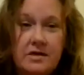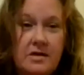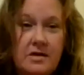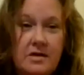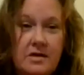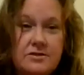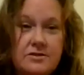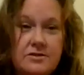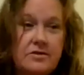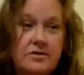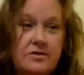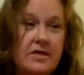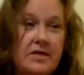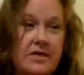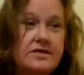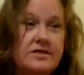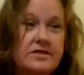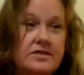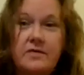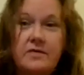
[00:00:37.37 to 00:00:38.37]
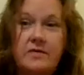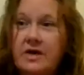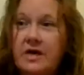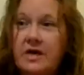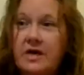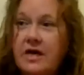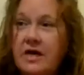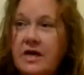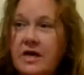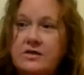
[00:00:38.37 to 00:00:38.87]
So that day, my
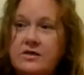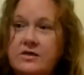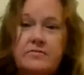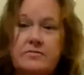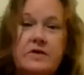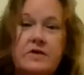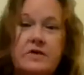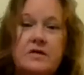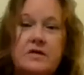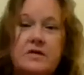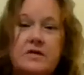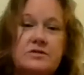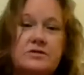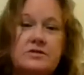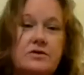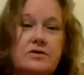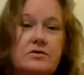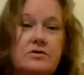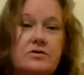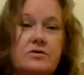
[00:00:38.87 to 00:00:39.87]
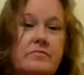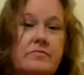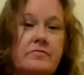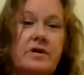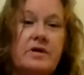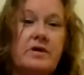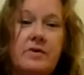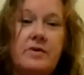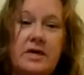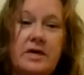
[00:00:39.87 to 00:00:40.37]
head could be a two and my
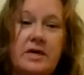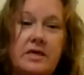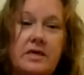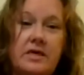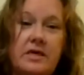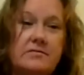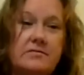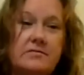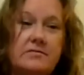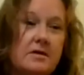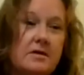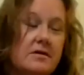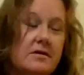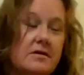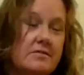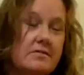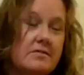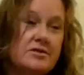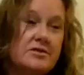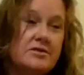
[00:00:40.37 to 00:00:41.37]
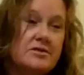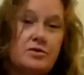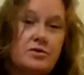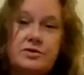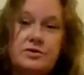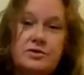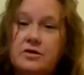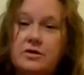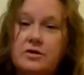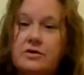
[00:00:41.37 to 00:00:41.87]
body, my
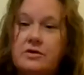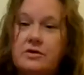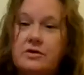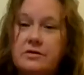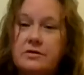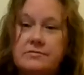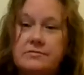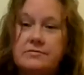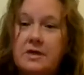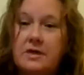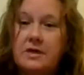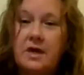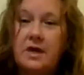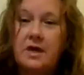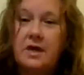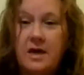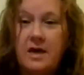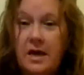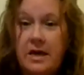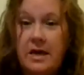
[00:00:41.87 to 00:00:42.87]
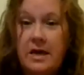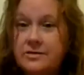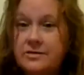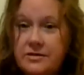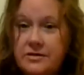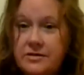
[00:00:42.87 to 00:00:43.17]
torso, uh, an, eight.